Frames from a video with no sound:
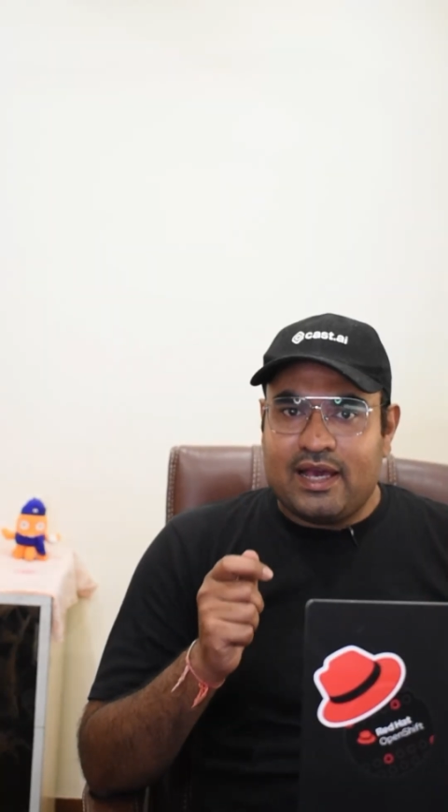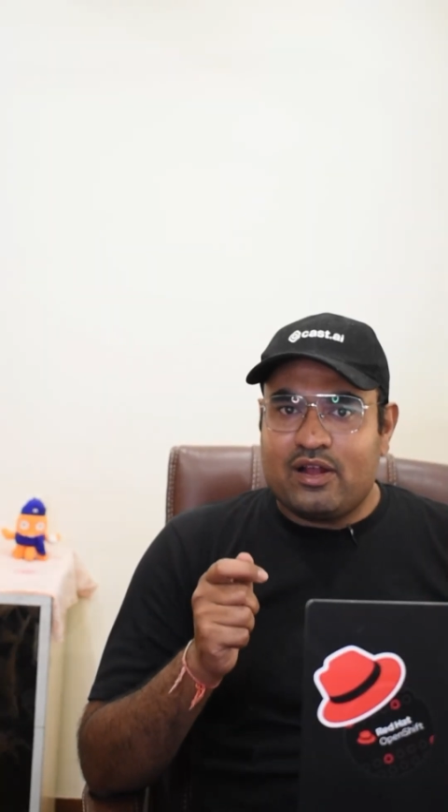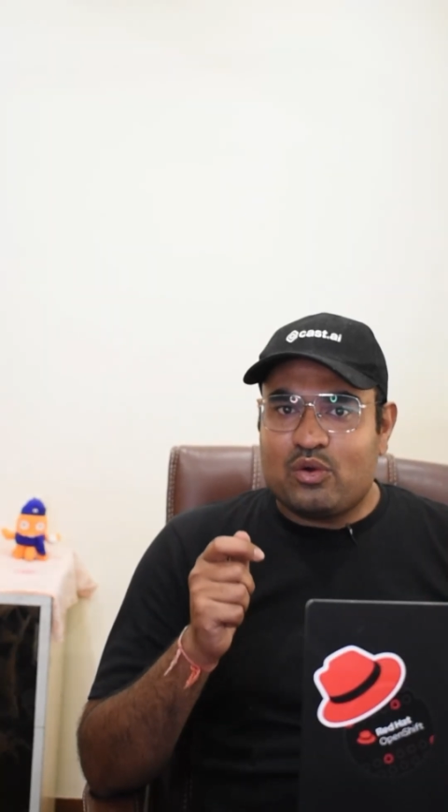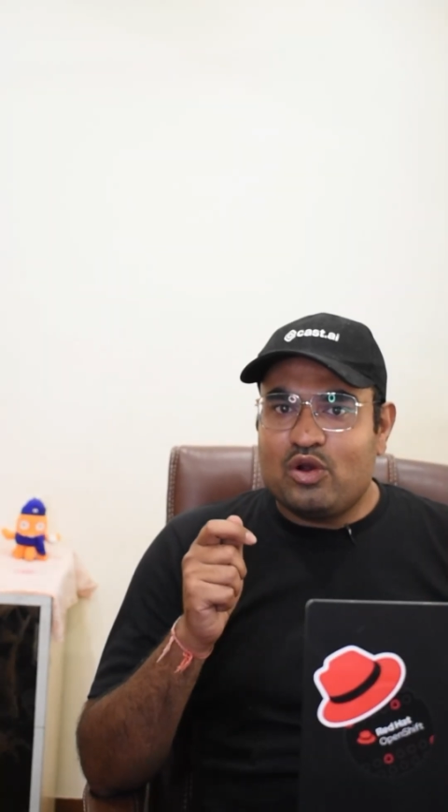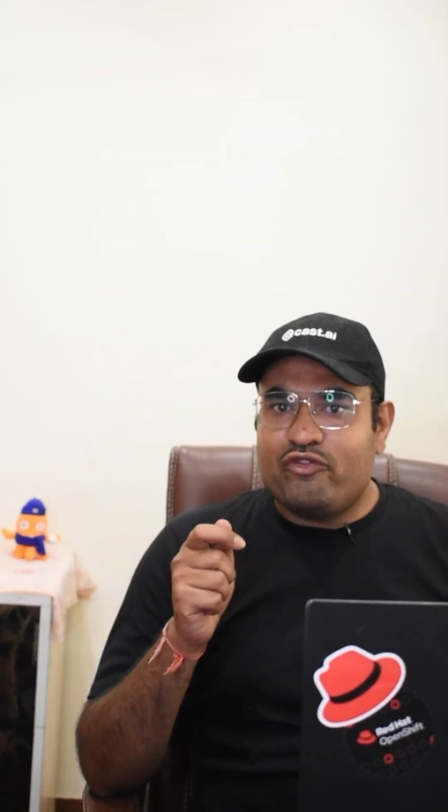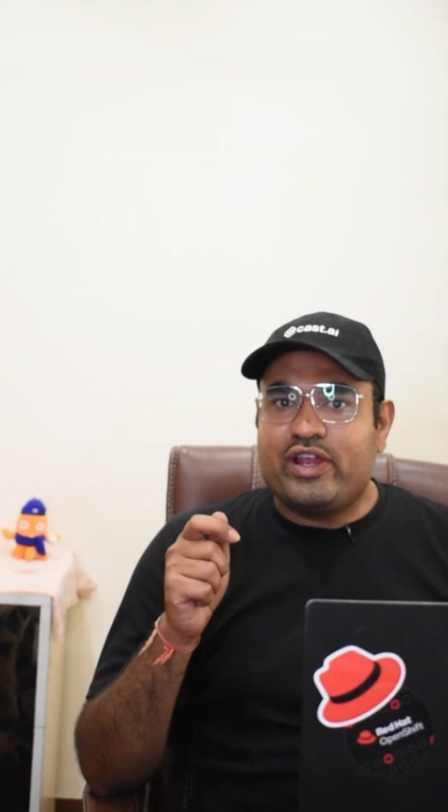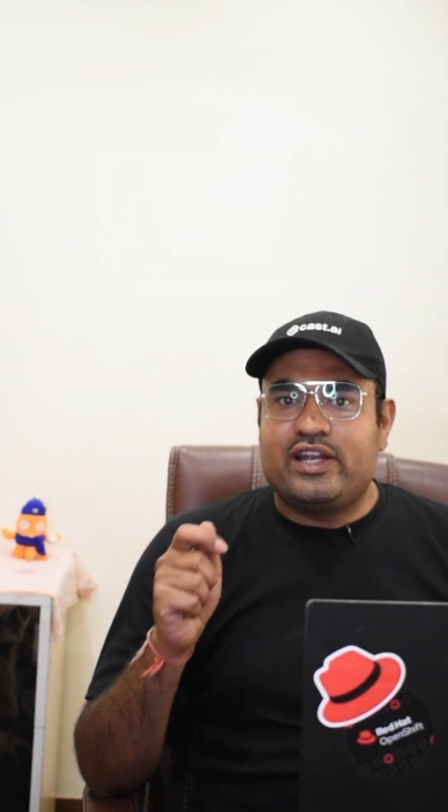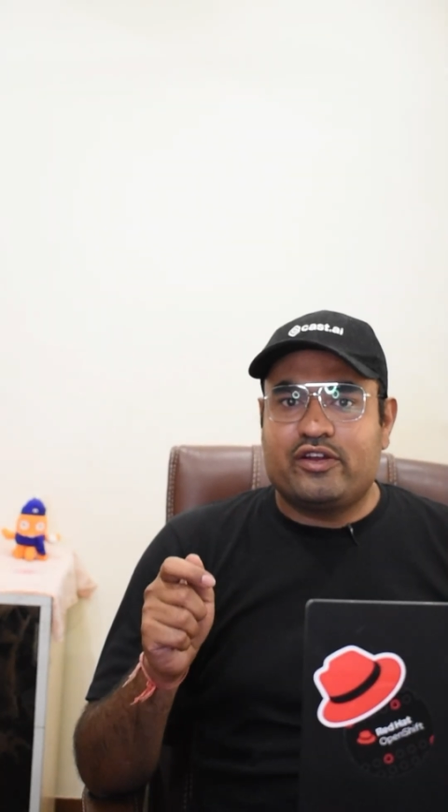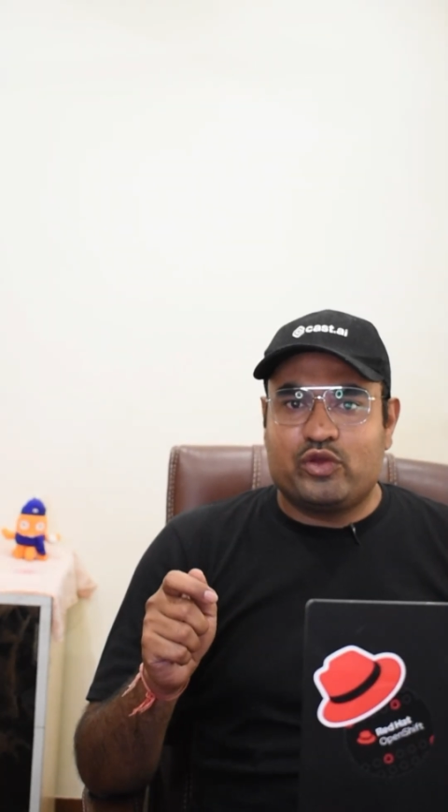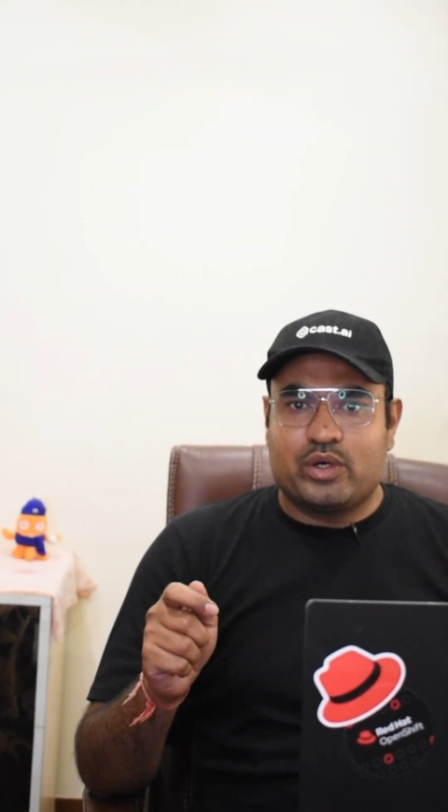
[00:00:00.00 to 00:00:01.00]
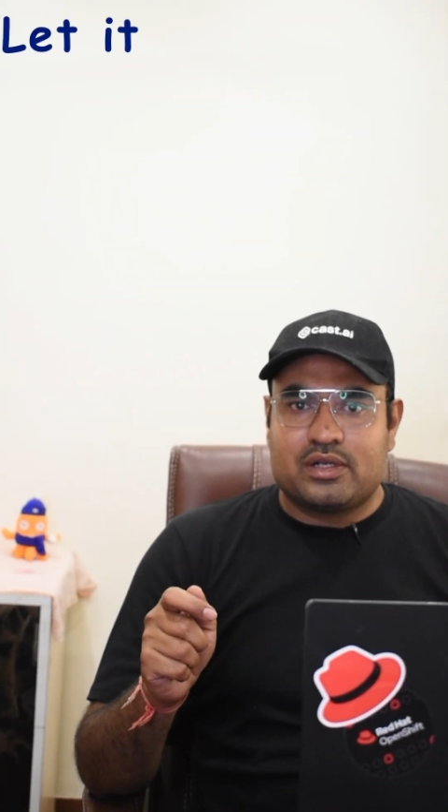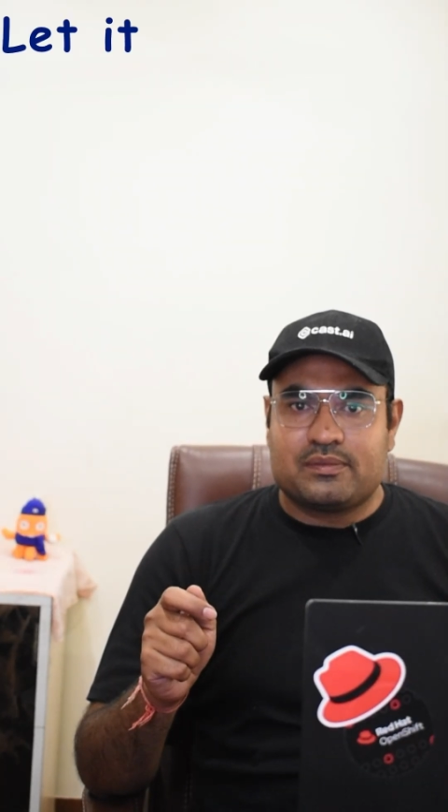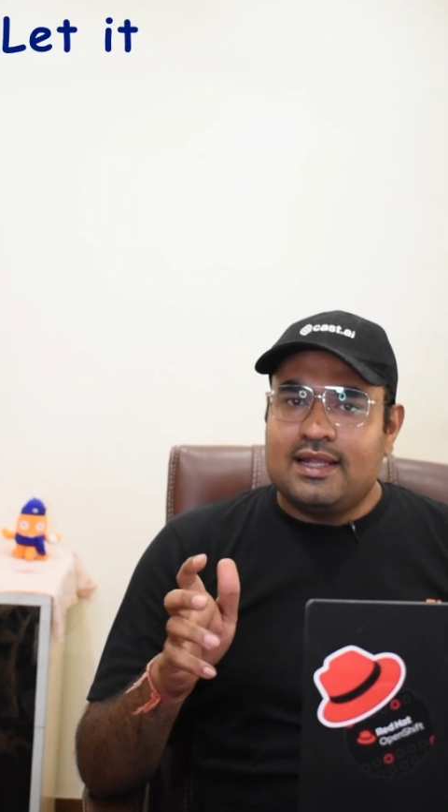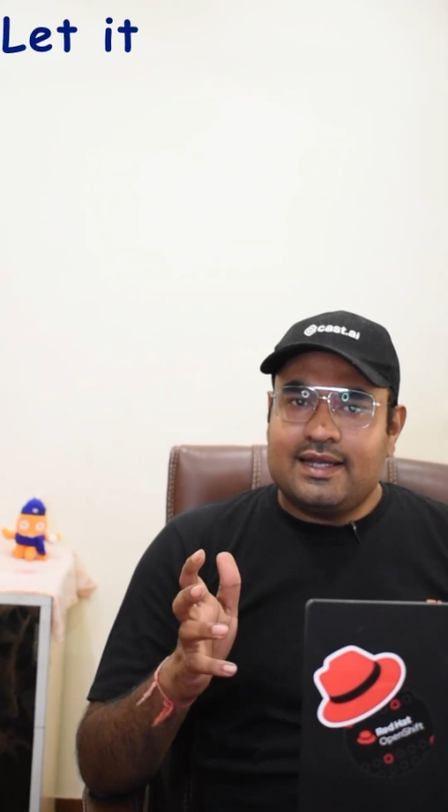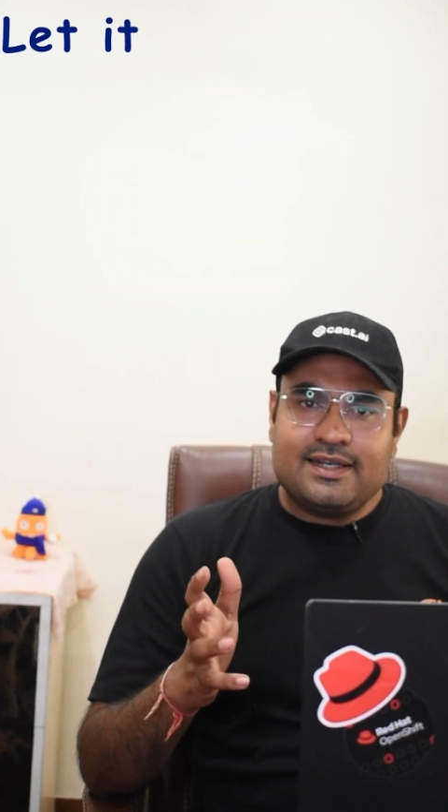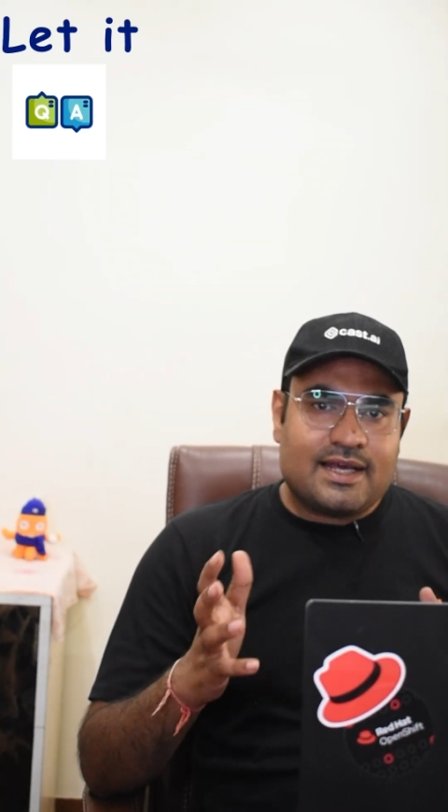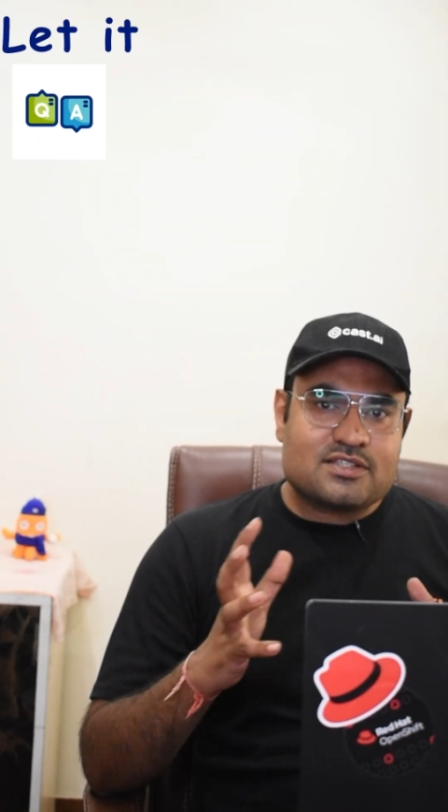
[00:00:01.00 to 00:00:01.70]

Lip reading: it to play a role of an interviewer.